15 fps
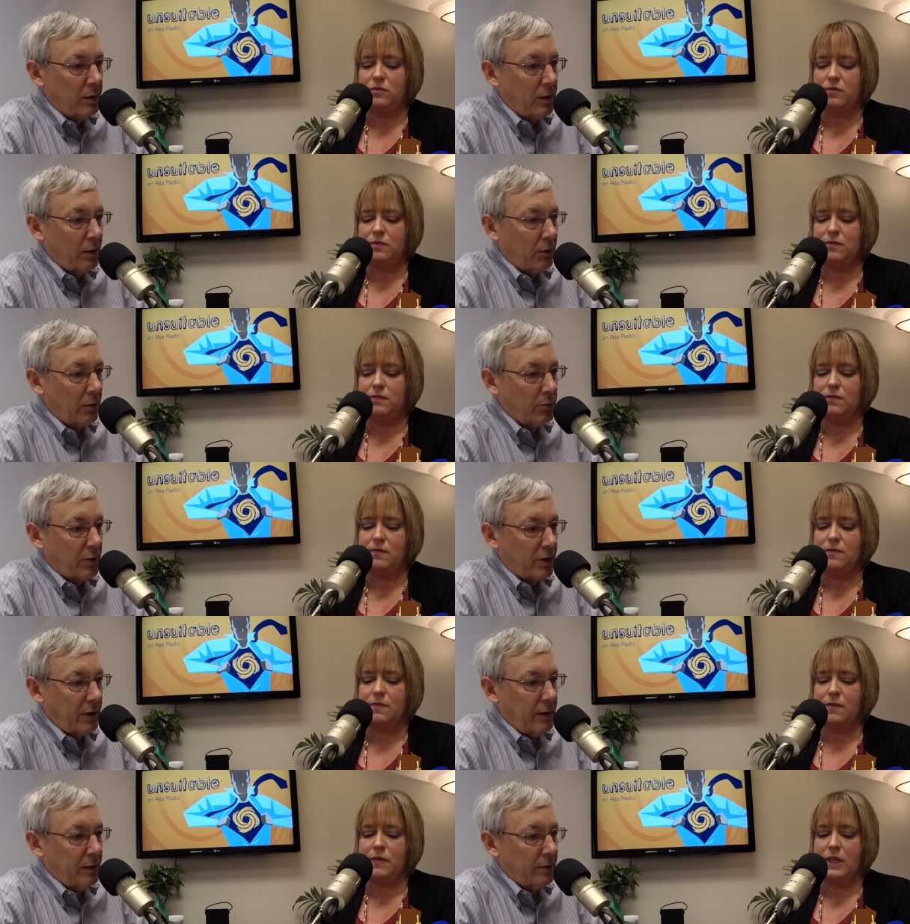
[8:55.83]
Speaker 1: you know,
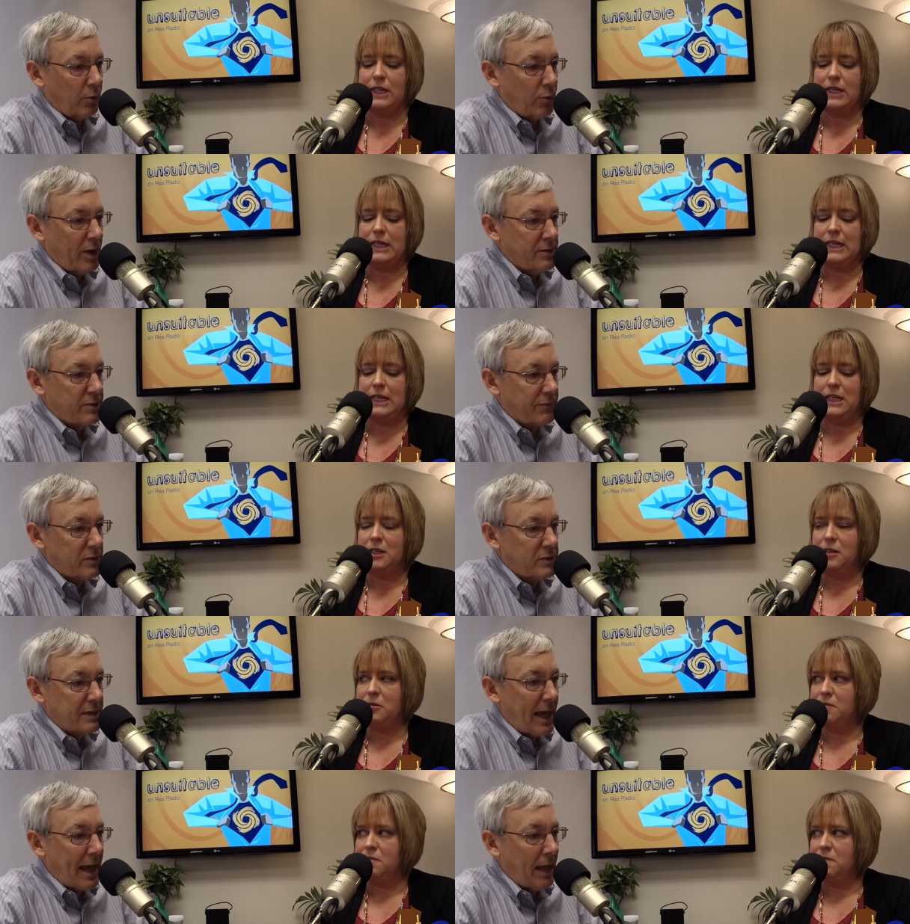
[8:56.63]
again, the race
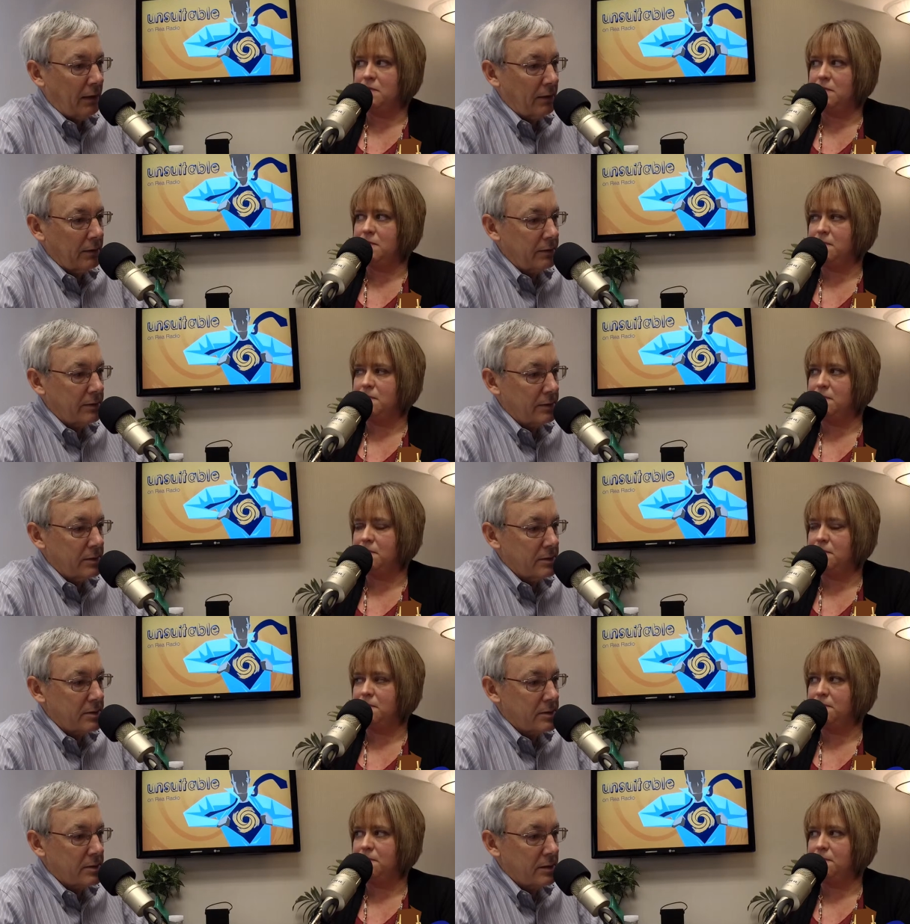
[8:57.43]
for talent
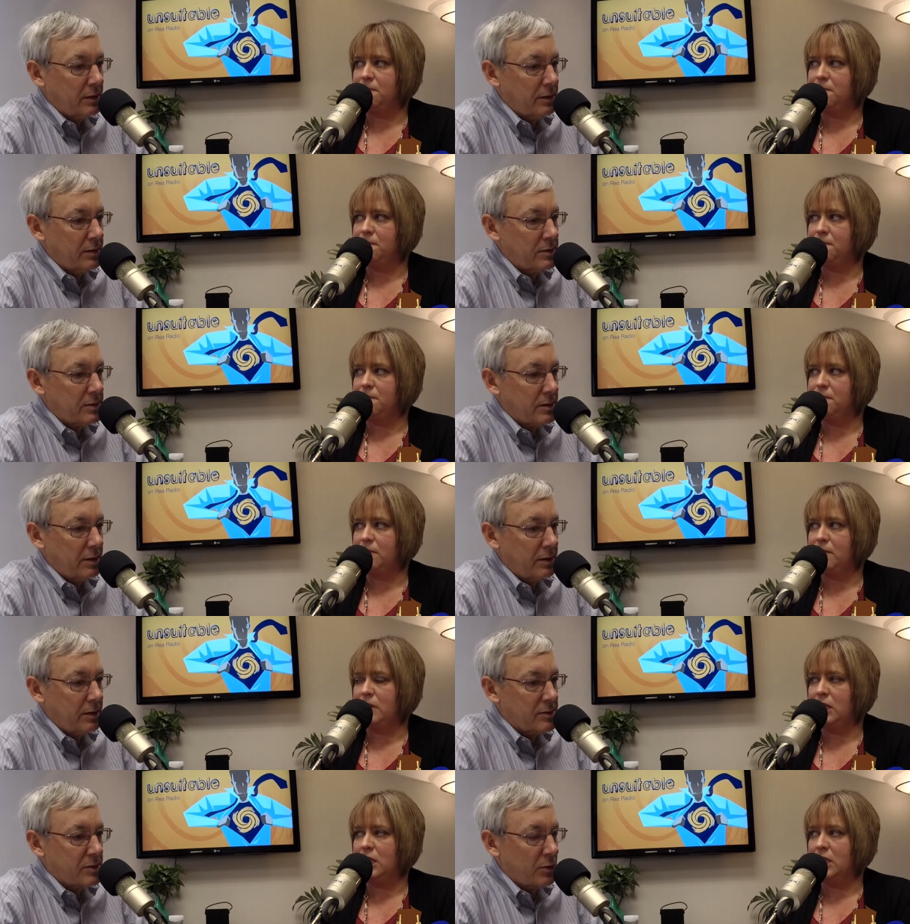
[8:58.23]
is
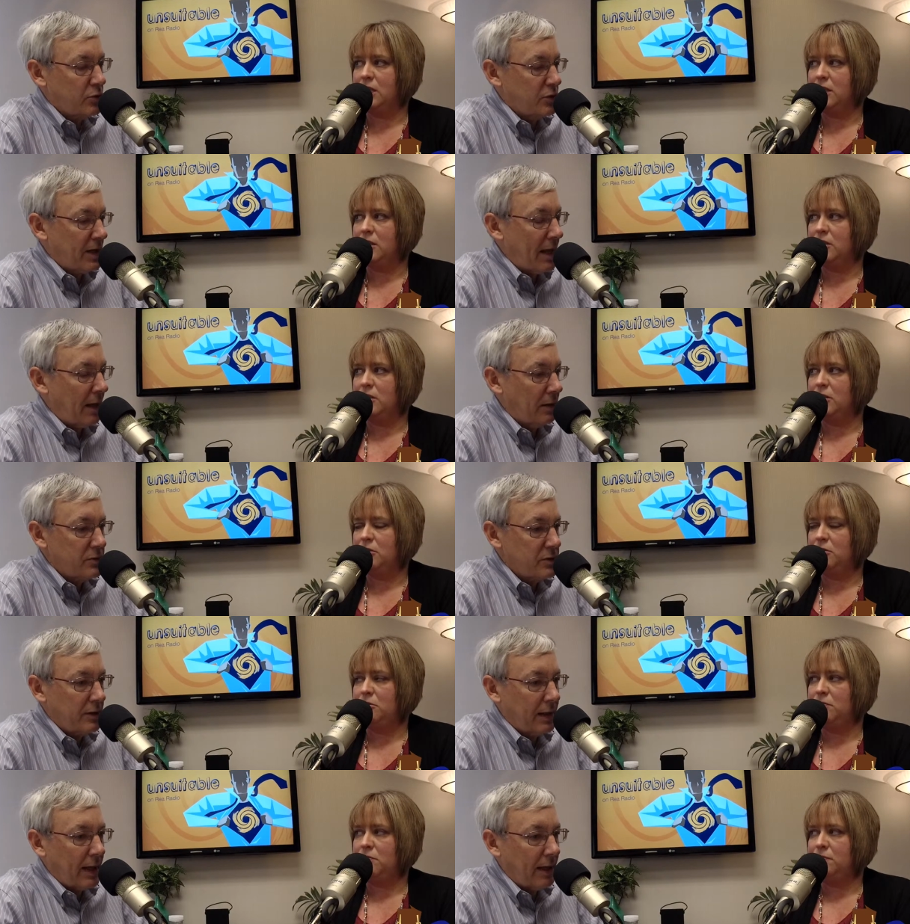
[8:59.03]
so
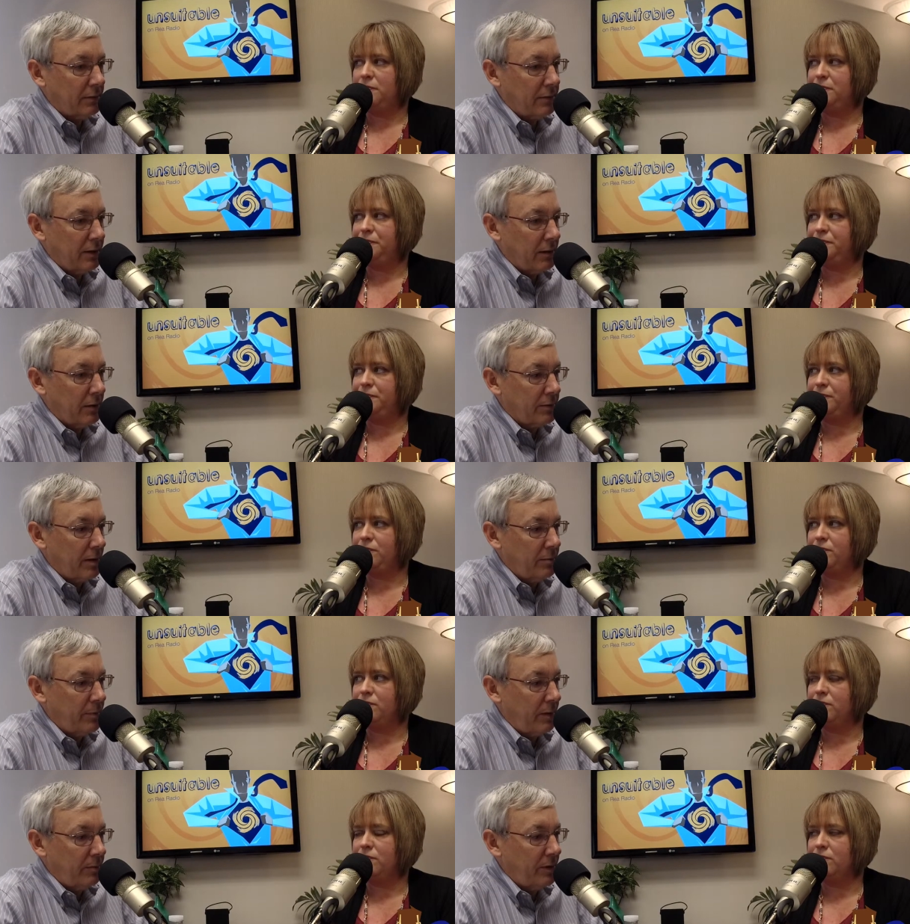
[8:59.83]
challenging out there
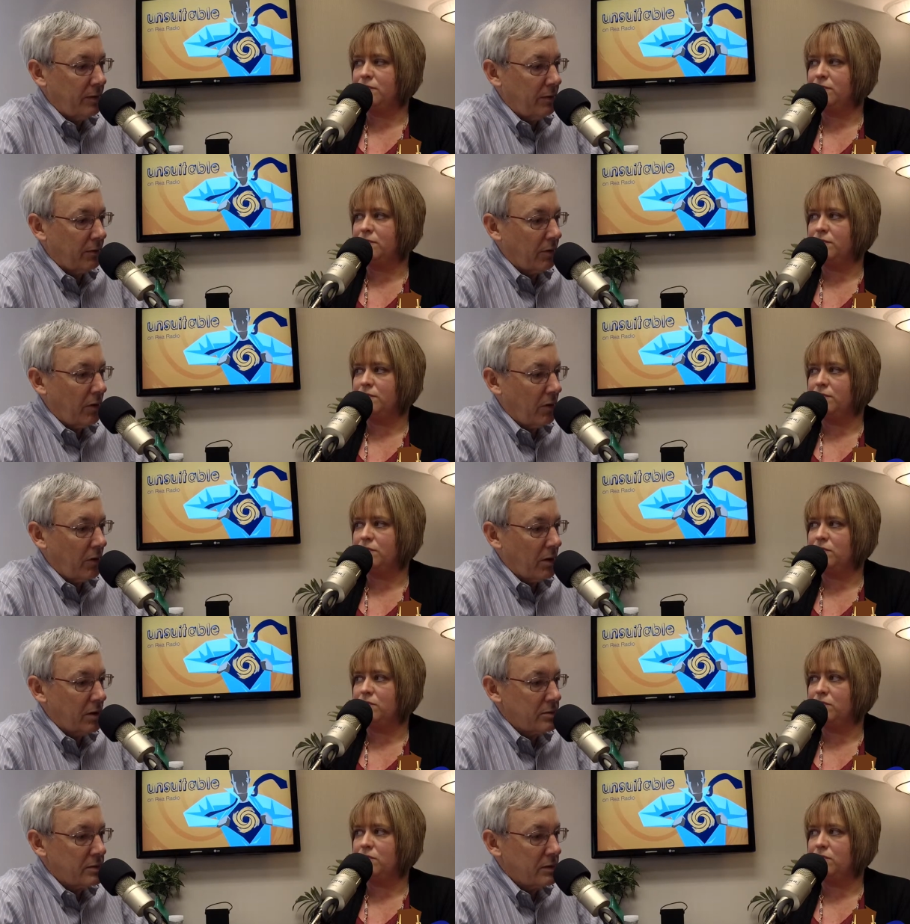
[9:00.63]
that maybe there
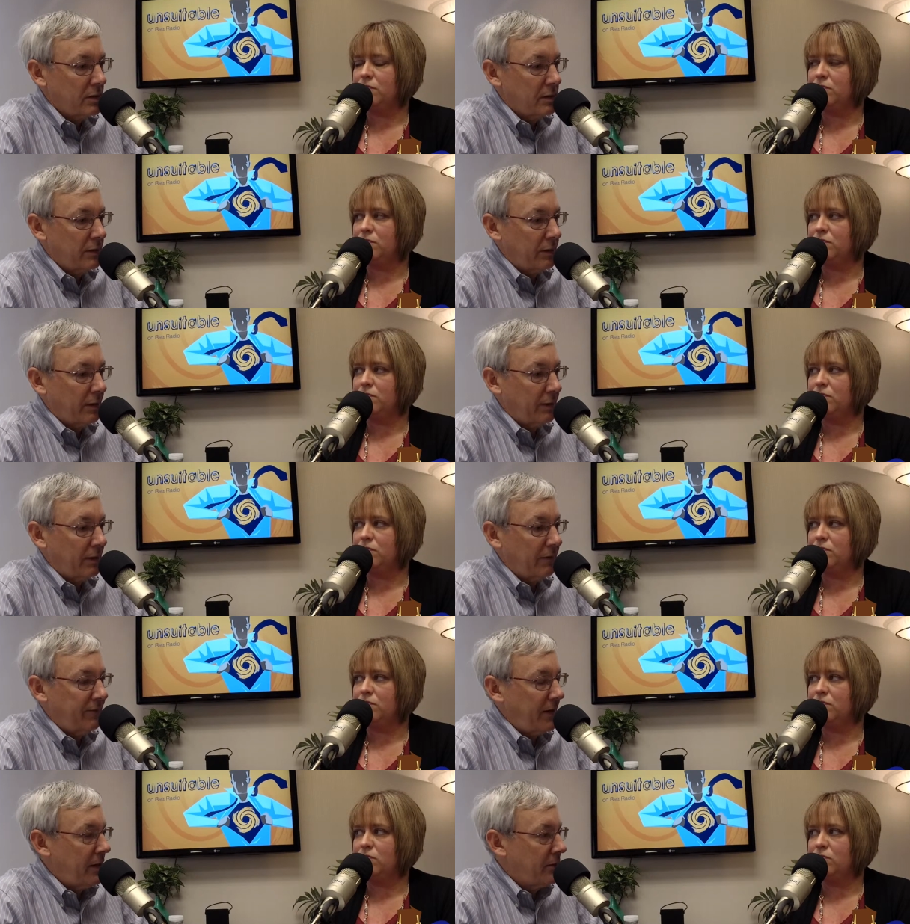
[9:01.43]
aren't
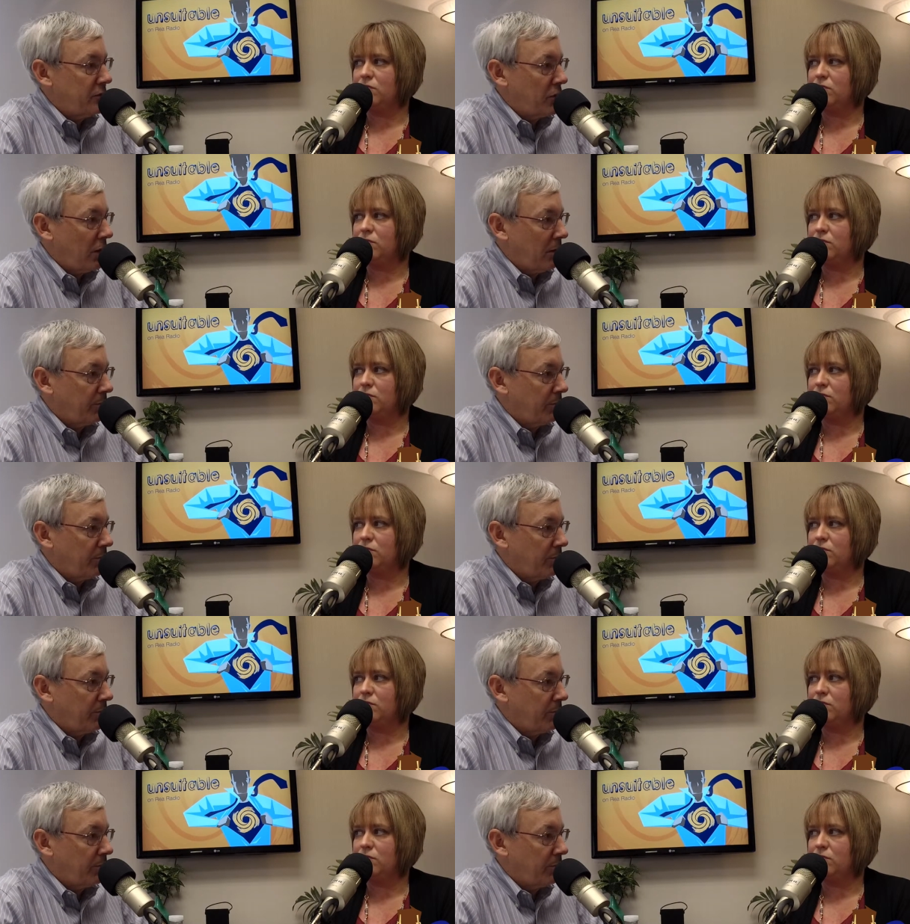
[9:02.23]
enough HR